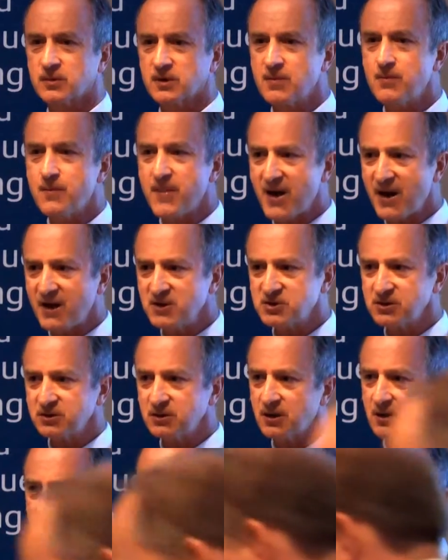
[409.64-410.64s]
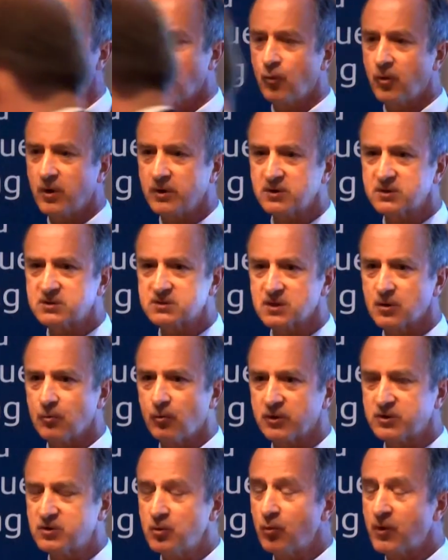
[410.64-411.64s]
imagine what
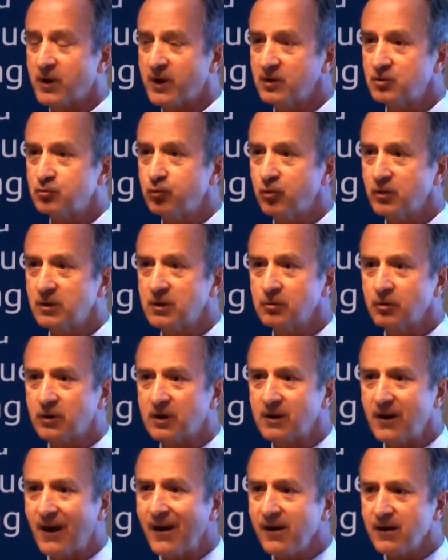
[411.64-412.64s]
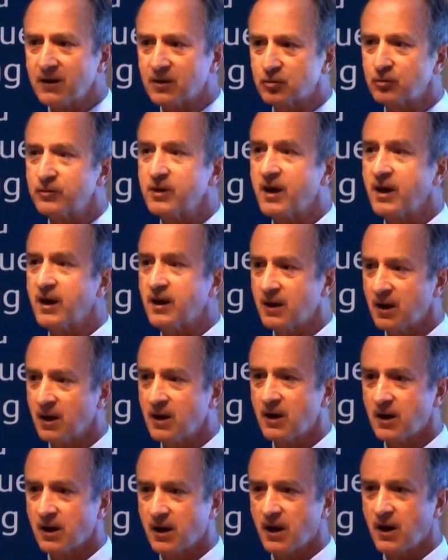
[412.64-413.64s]
the world would look like today
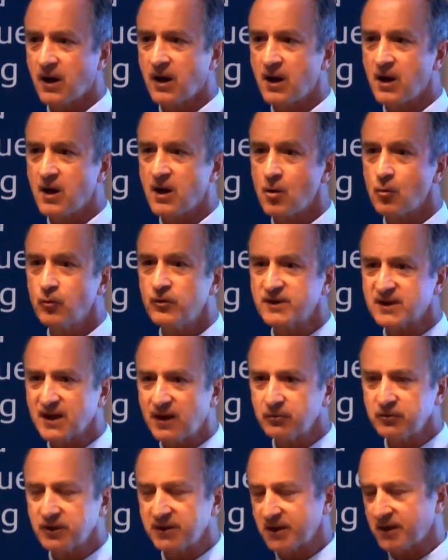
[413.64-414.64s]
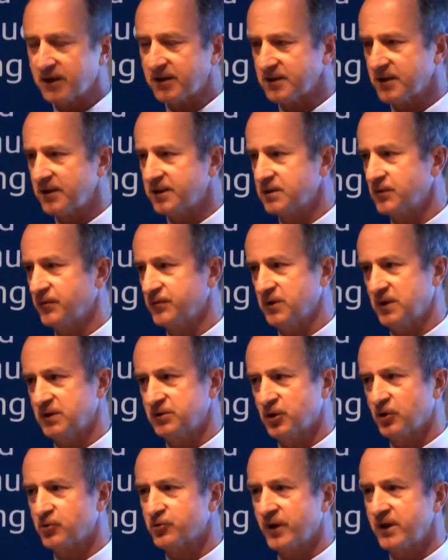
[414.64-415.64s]
without the success of the
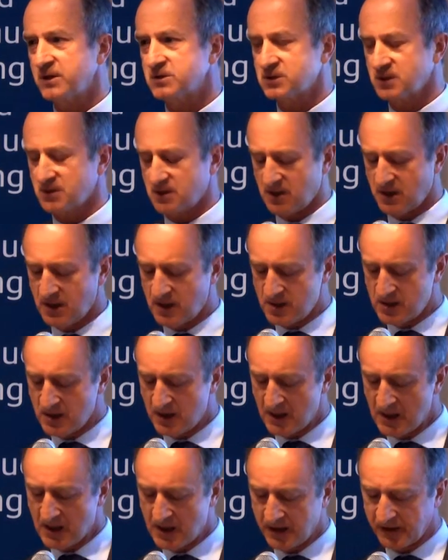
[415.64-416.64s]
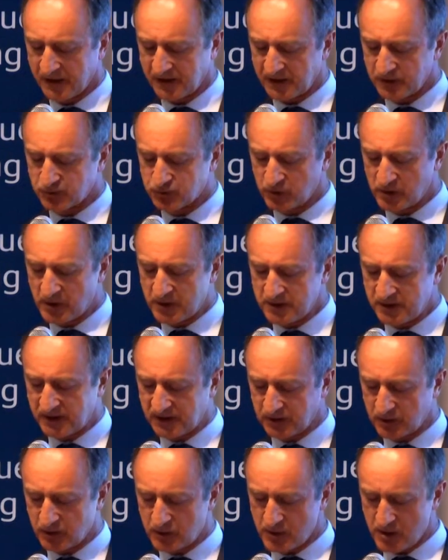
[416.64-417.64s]
integration in Central and
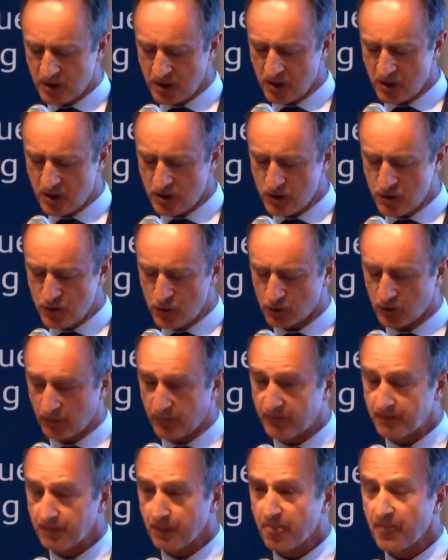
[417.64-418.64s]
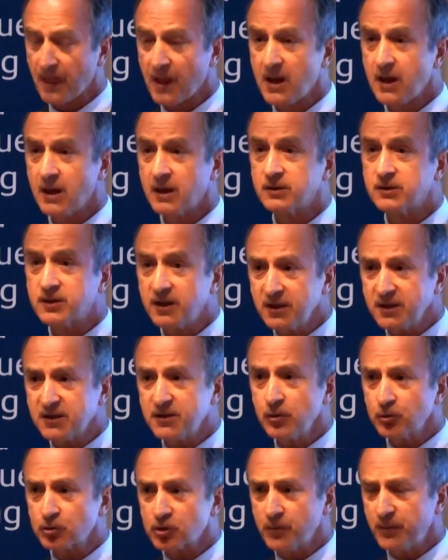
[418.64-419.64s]
Eastern Europe. This
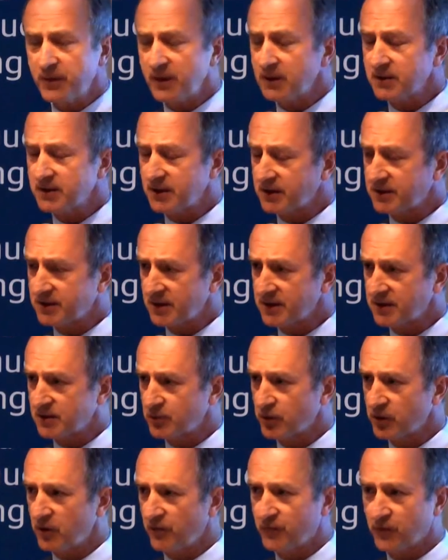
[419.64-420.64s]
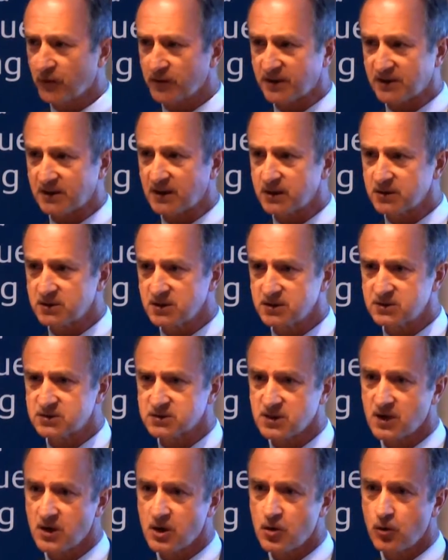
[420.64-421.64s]
European success story, of course, started
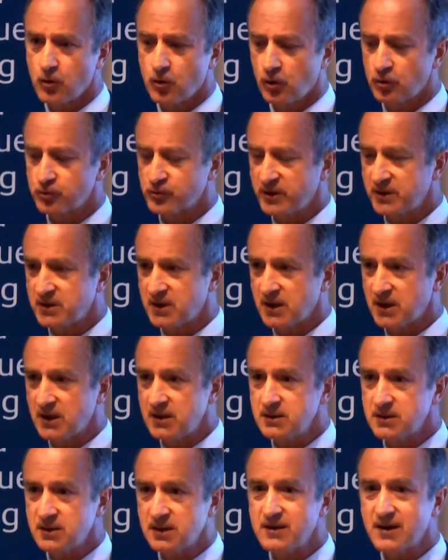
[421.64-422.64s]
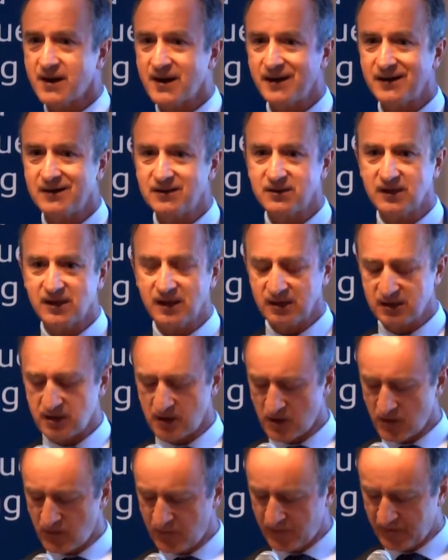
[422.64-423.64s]
already in the
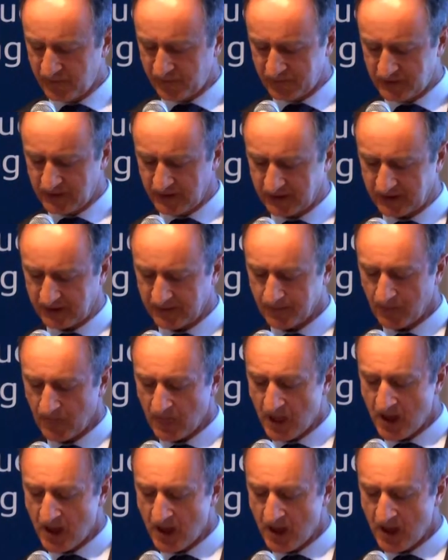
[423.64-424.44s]
1950s.